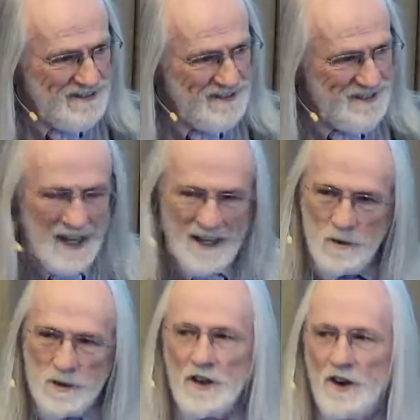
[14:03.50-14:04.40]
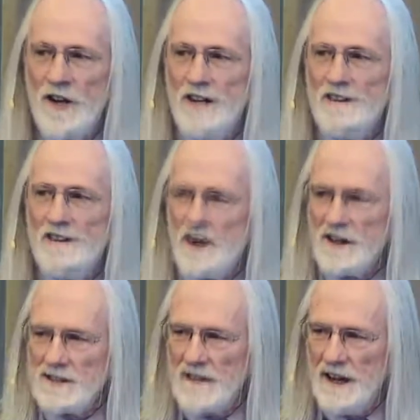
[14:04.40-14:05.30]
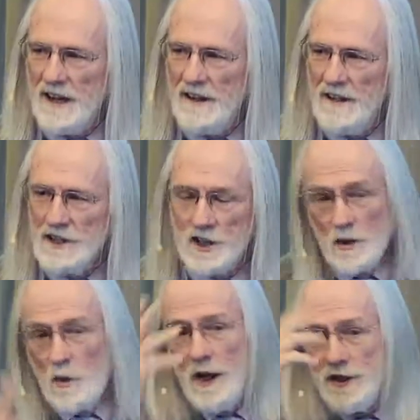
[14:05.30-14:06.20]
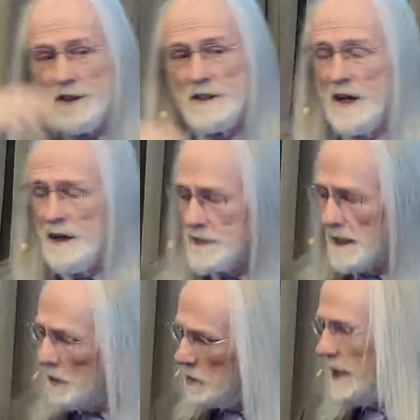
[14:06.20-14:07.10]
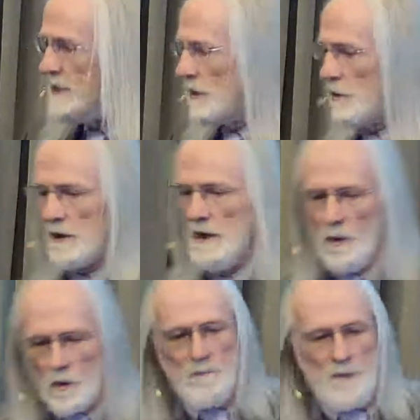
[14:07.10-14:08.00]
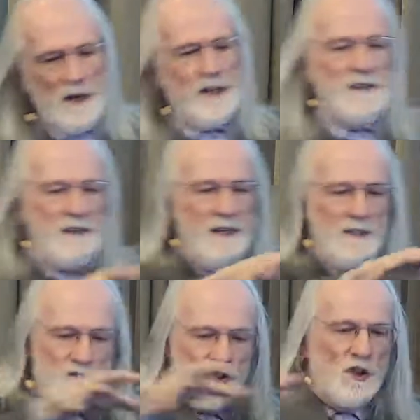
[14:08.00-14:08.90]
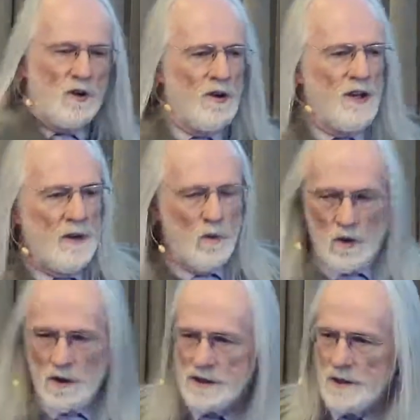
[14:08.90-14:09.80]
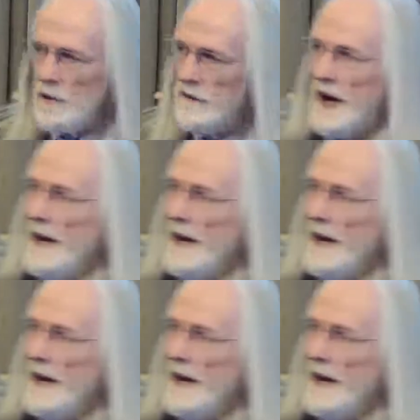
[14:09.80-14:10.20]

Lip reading: and it was learning the dark side. So the question comes up, okay, so we're building these neural networks, and we've got